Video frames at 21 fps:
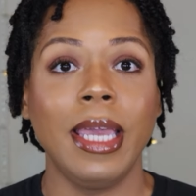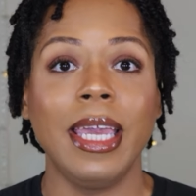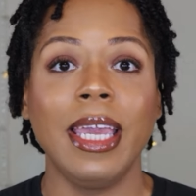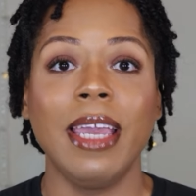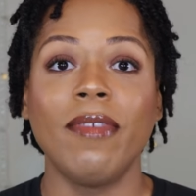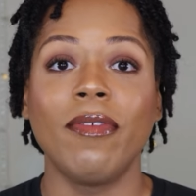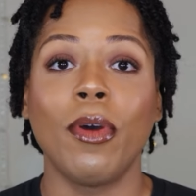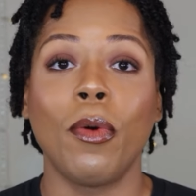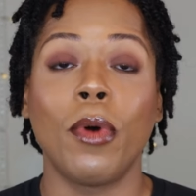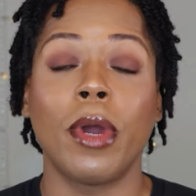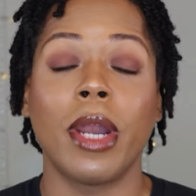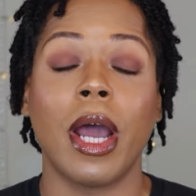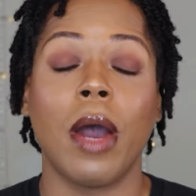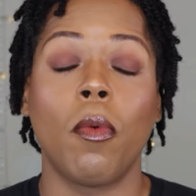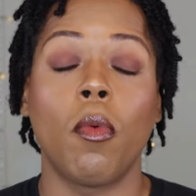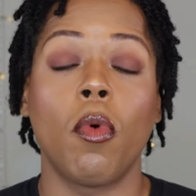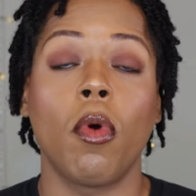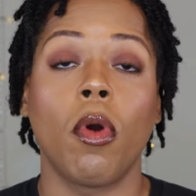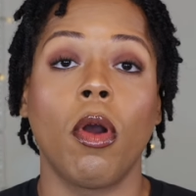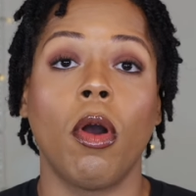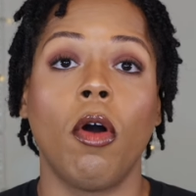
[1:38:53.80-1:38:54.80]
even when
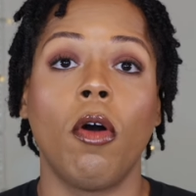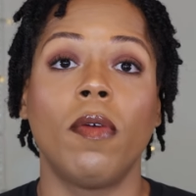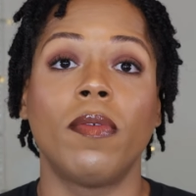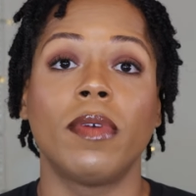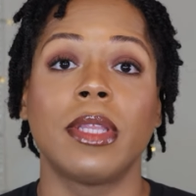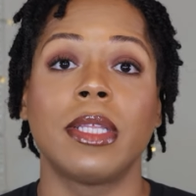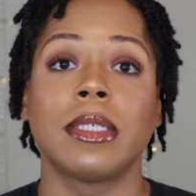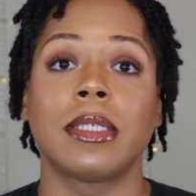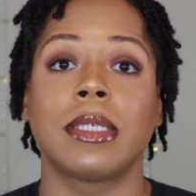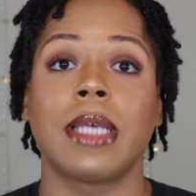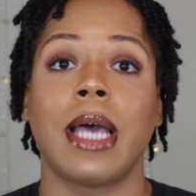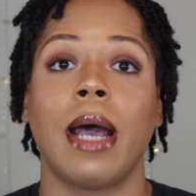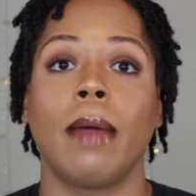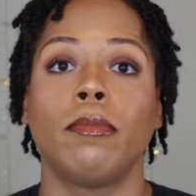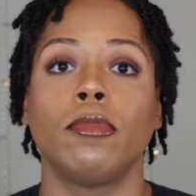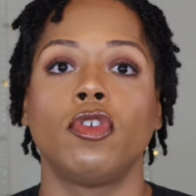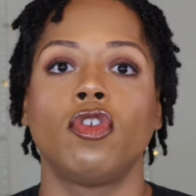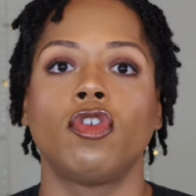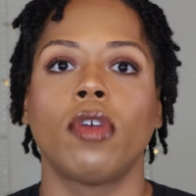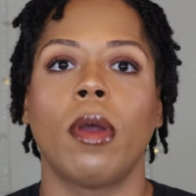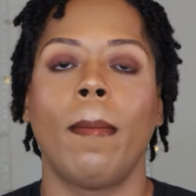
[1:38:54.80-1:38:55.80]
I wore over the
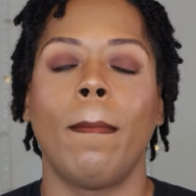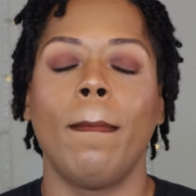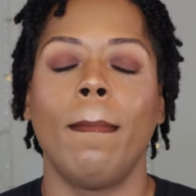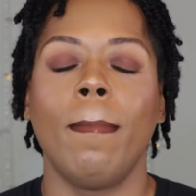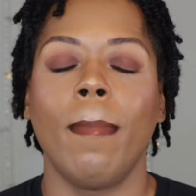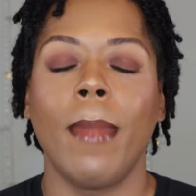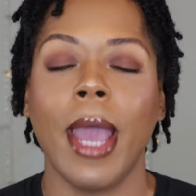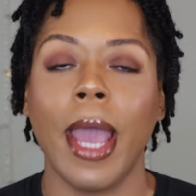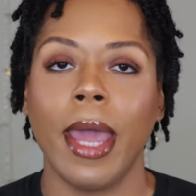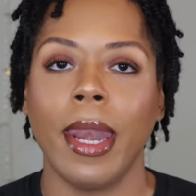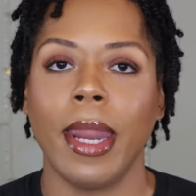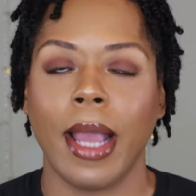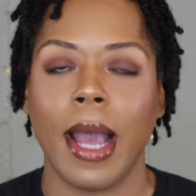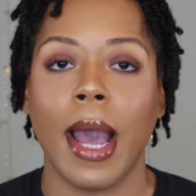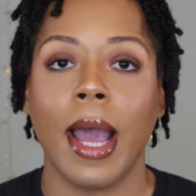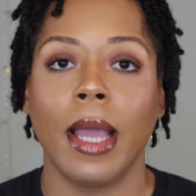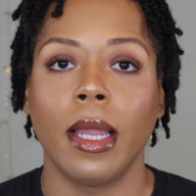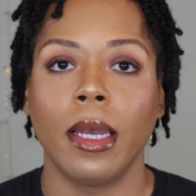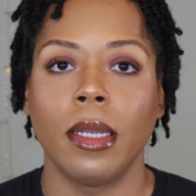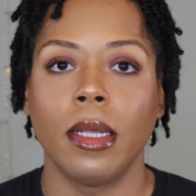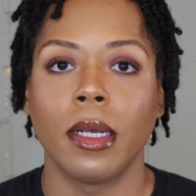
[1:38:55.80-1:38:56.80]
top dramatic
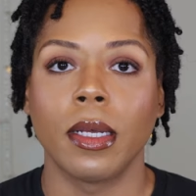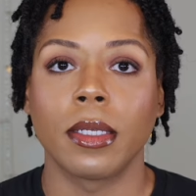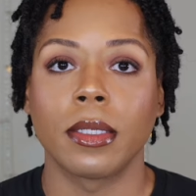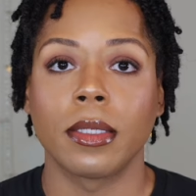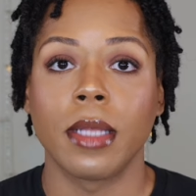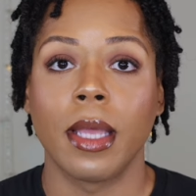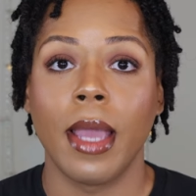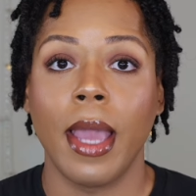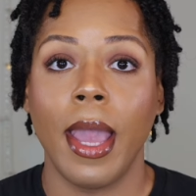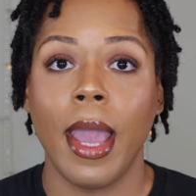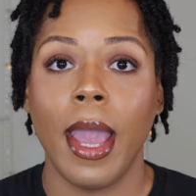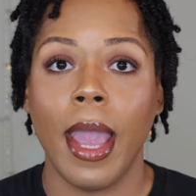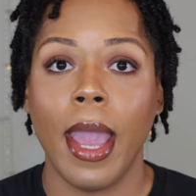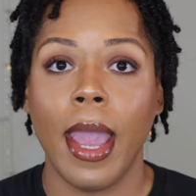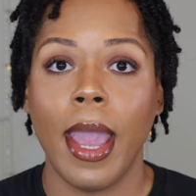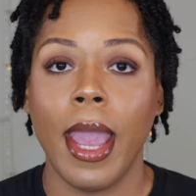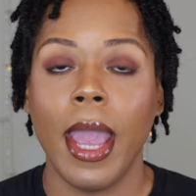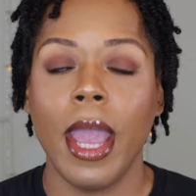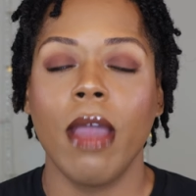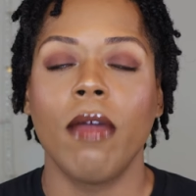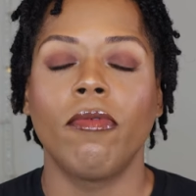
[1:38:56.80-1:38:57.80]
eye looks,
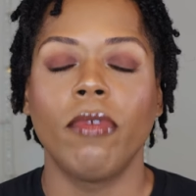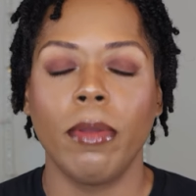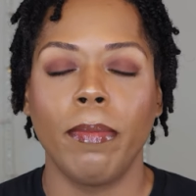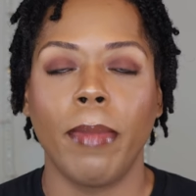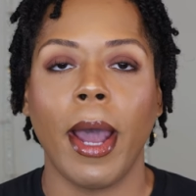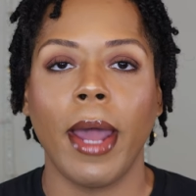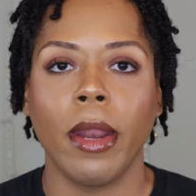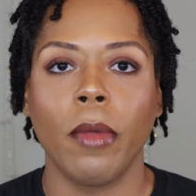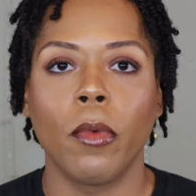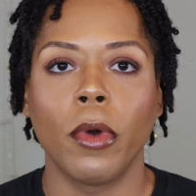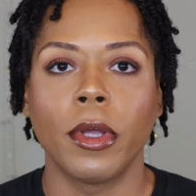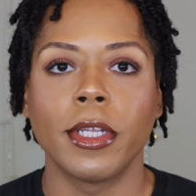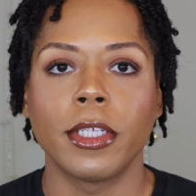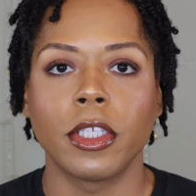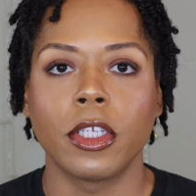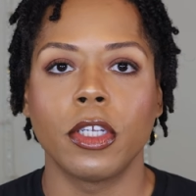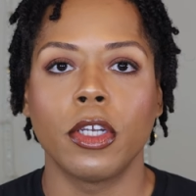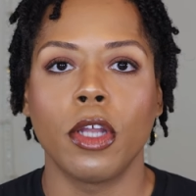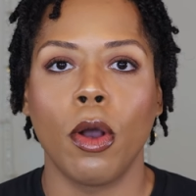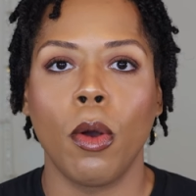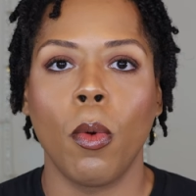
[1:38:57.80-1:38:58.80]
everybody wanted
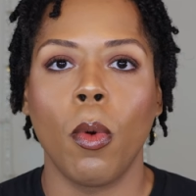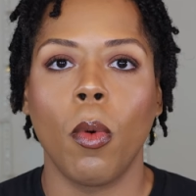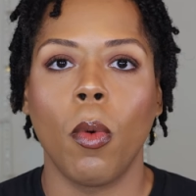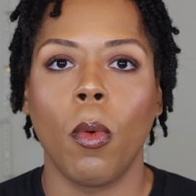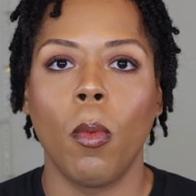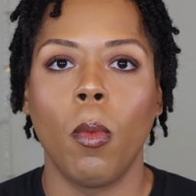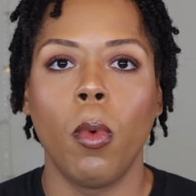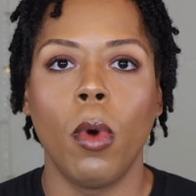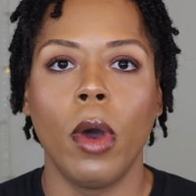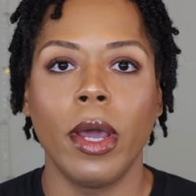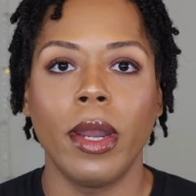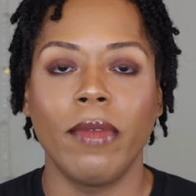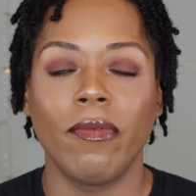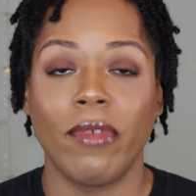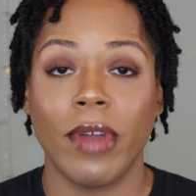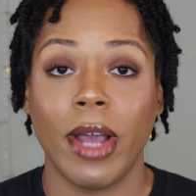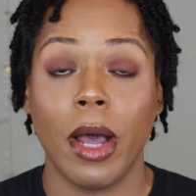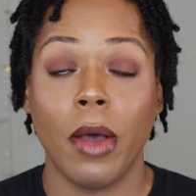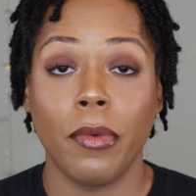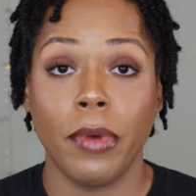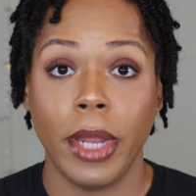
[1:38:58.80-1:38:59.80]
to know what
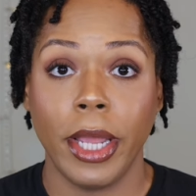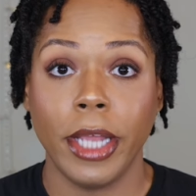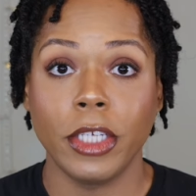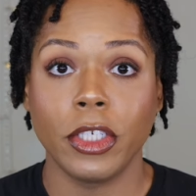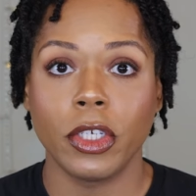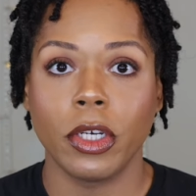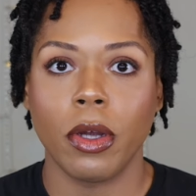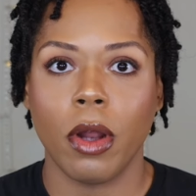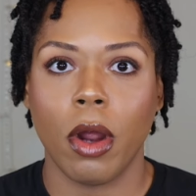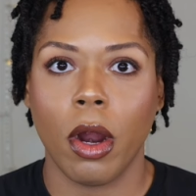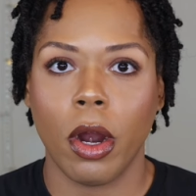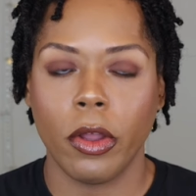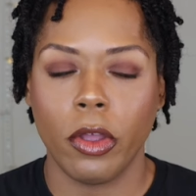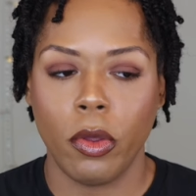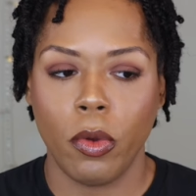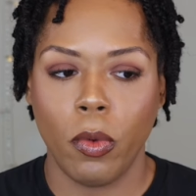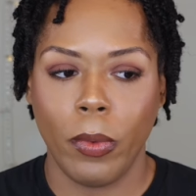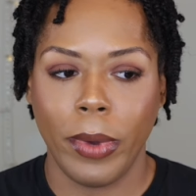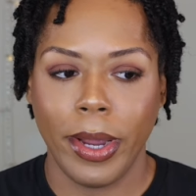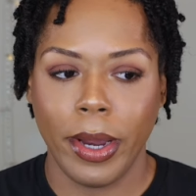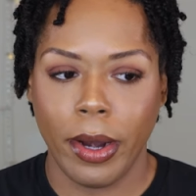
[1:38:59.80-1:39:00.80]
foundation are
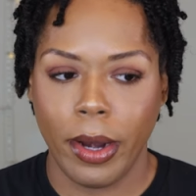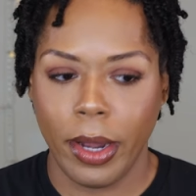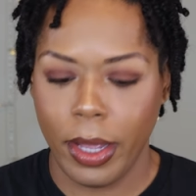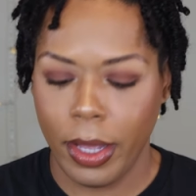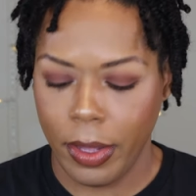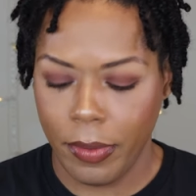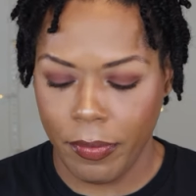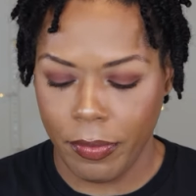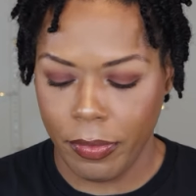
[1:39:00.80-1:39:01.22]
you wearing?